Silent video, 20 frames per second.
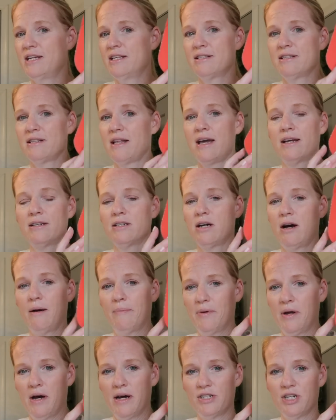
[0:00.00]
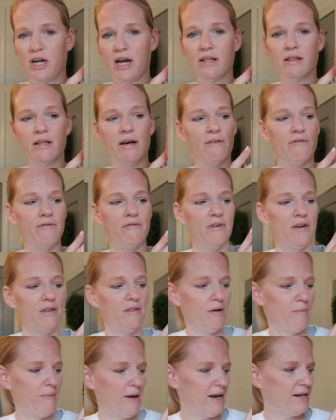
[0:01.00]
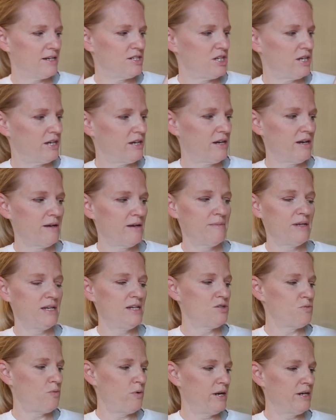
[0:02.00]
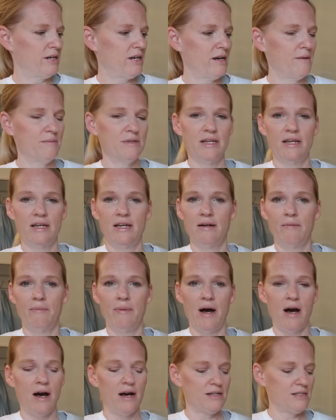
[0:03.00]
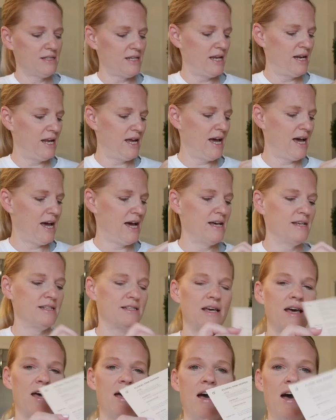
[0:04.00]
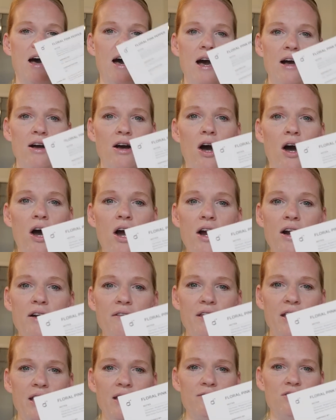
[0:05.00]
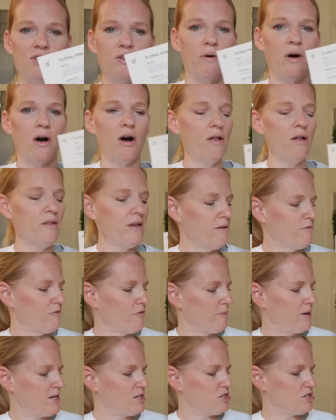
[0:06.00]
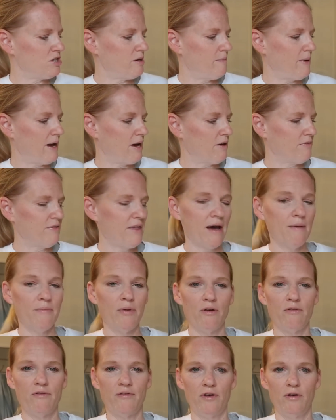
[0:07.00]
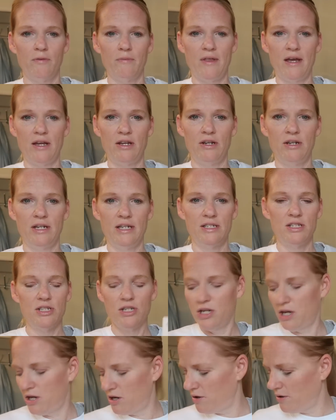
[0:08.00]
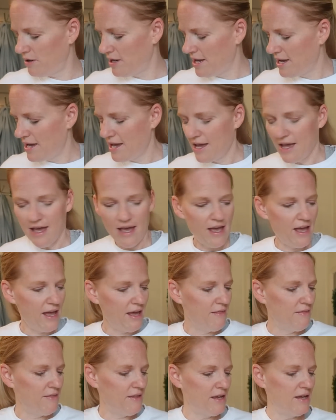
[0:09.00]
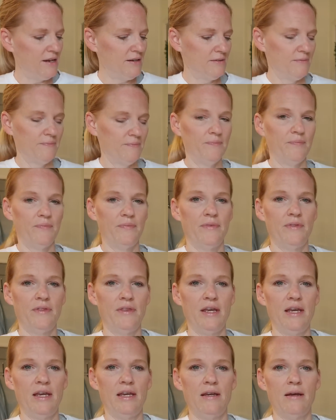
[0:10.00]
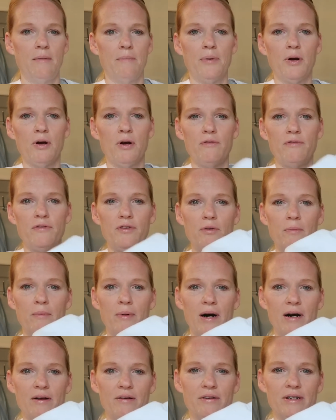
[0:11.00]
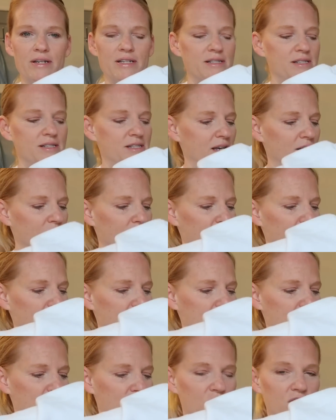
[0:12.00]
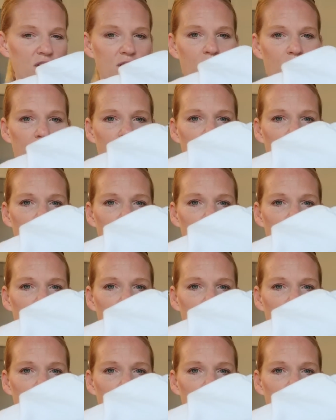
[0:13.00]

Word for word: is like top notch. I love their packaging. each one comes in a box and it has a card that gives you all the information about that perfume that you need to know and then the perfume bottle itself is just